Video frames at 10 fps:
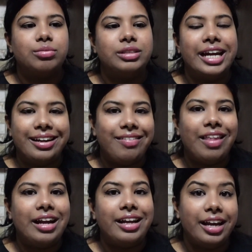getting
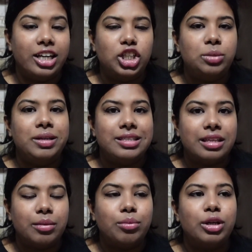that 8 GB SIM,